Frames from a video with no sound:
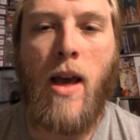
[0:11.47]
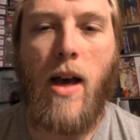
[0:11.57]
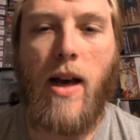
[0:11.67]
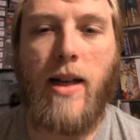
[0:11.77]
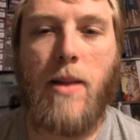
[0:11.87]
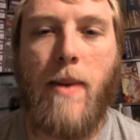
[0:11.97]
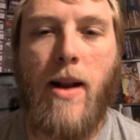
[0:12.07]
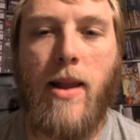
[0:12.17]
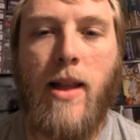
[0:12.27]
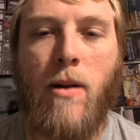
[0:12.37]
It's been
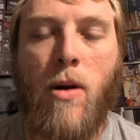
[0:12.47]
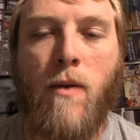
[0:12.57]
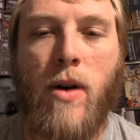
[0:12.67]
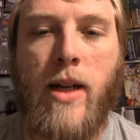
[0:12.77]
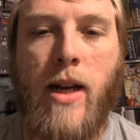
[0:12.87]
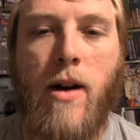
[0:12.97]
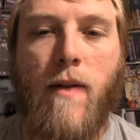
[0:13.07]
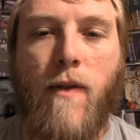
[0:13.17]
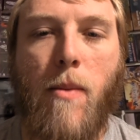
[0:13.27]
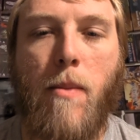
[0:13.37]
a little over a year
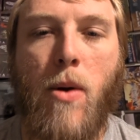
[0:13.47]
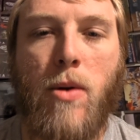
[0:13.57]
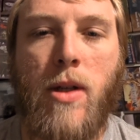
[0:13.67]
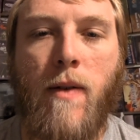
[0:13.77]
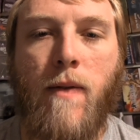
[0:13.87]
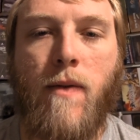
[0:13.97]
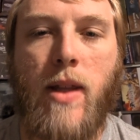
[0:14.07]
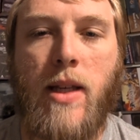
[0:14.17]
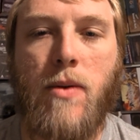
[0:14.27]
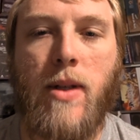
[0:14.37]
for most of
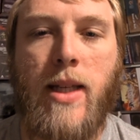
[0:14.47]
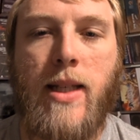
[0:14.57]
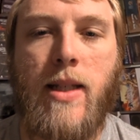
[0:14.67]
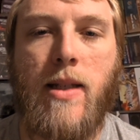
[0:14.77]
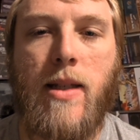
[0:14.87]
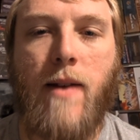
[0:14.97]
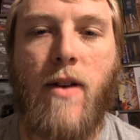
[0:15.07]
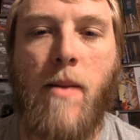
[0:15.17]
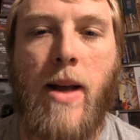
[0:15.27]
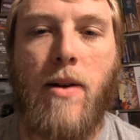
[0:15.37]
these releases that have
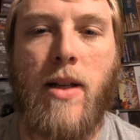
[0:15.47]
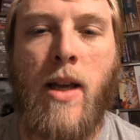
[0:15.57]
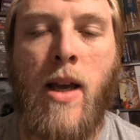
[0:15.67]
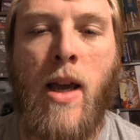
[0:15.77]
come out.